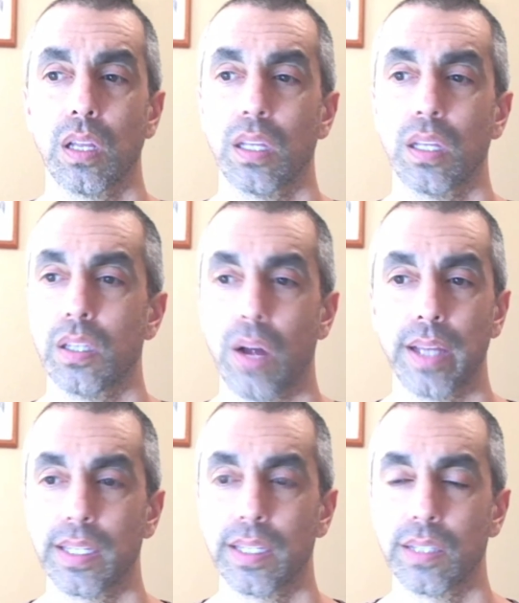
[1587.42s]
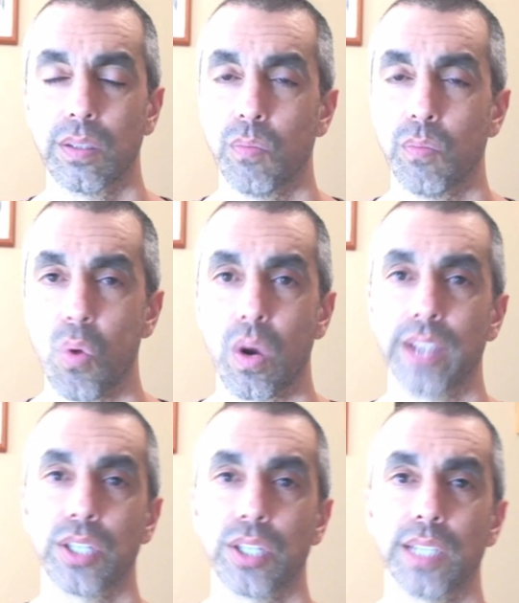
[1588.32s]
the more I
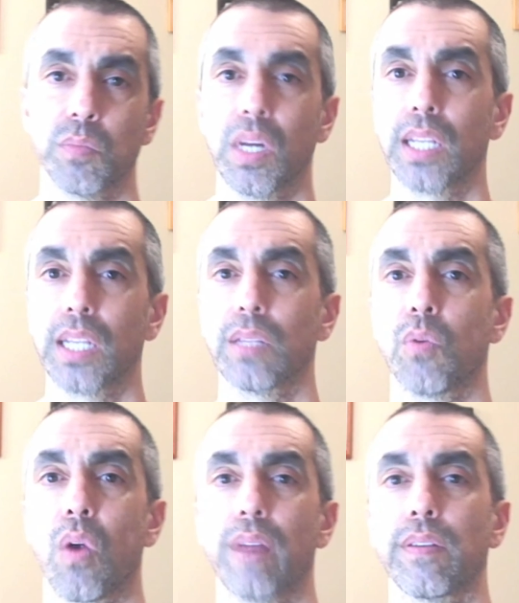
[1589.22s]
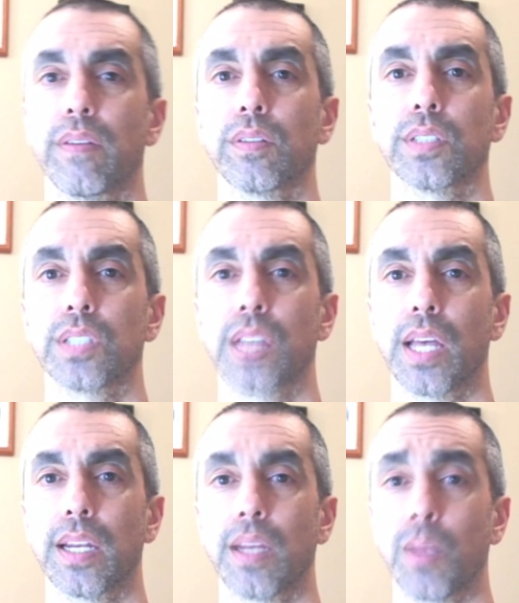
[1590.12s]
chase money and the more I've ever
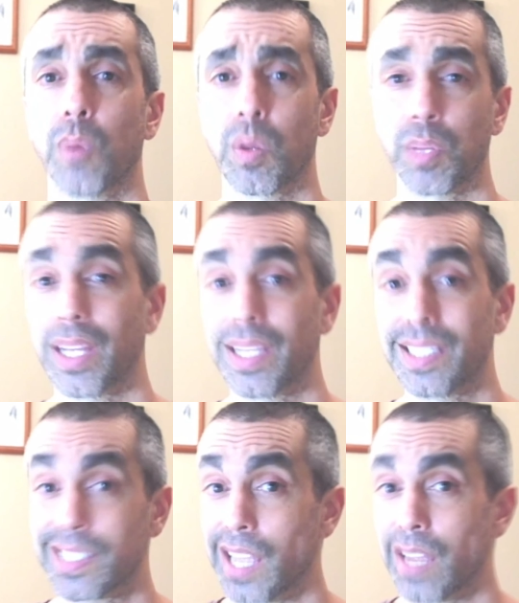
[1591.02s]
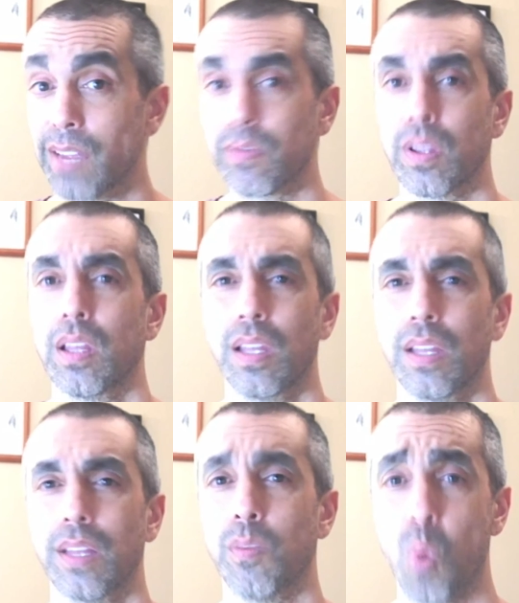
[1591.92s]
decided I'm going to play it safe,
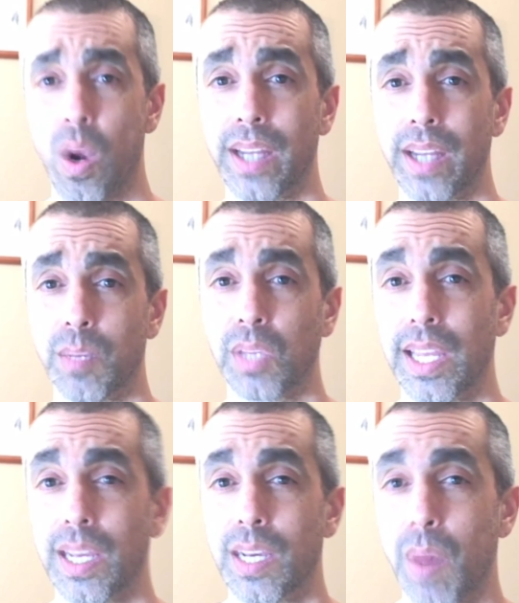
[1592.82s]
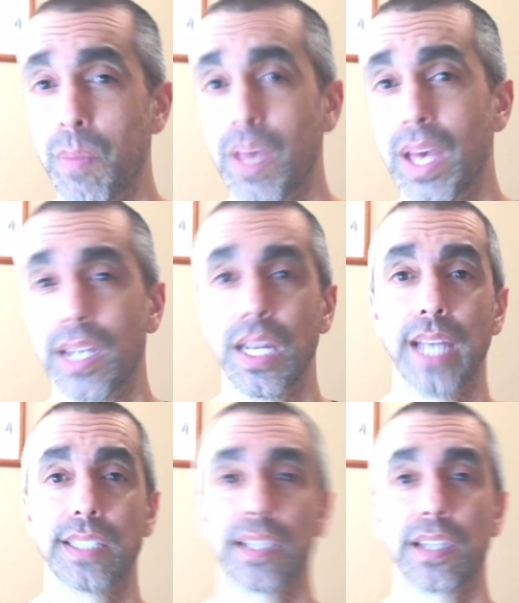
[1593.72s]
the more I end up laying in my bed at
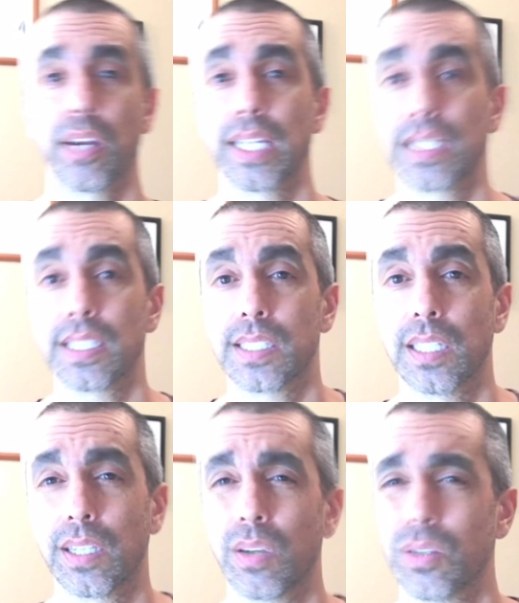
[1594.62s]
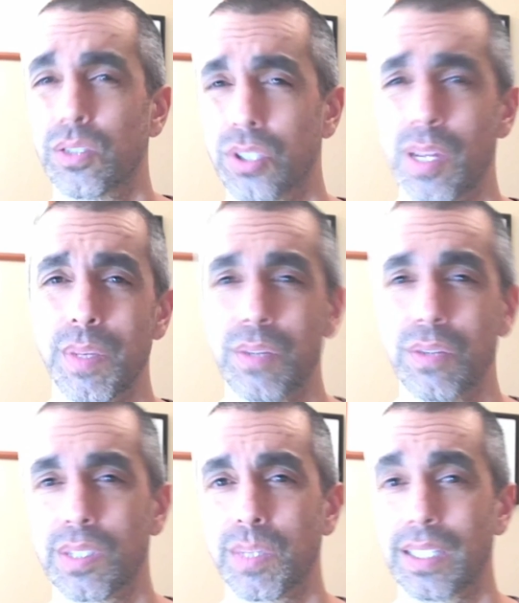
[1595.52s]
night staring at the ceiling going, shouldn't I be doing
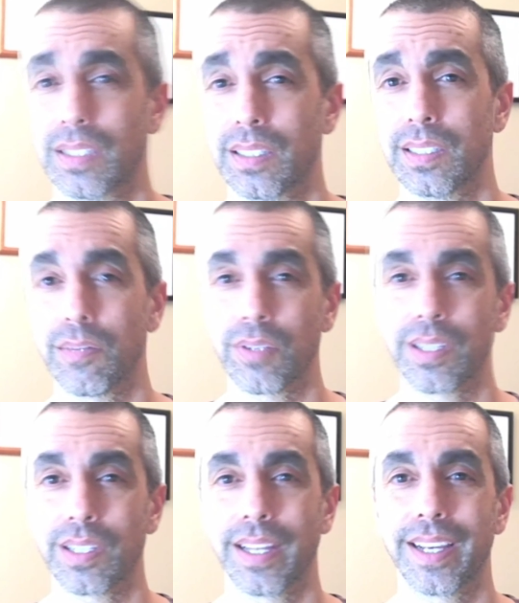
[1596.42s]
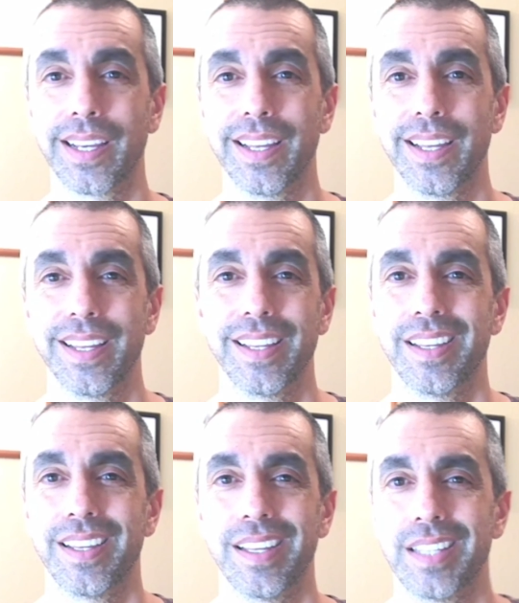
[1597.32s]
something a little different? Like, at
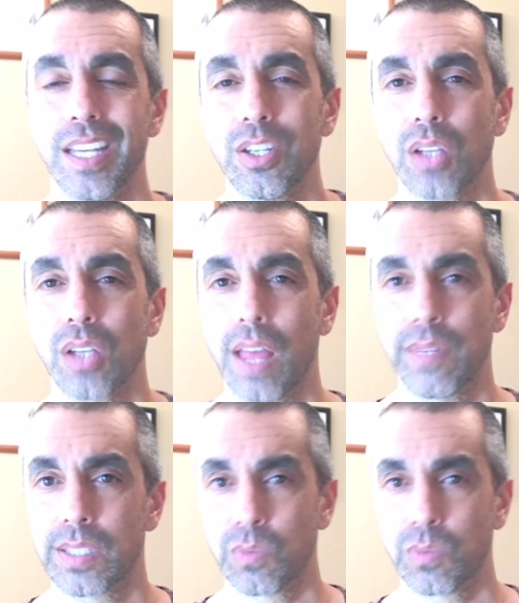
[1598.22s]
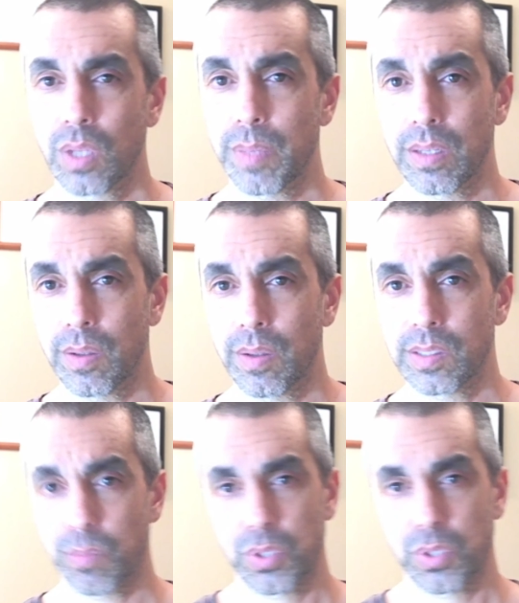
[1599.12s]
the end of your life, it doesn't really,
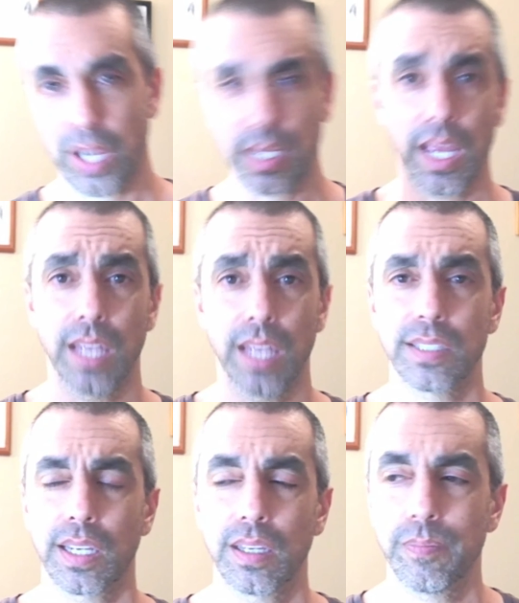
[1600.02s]
honestly, project ahead, it's like,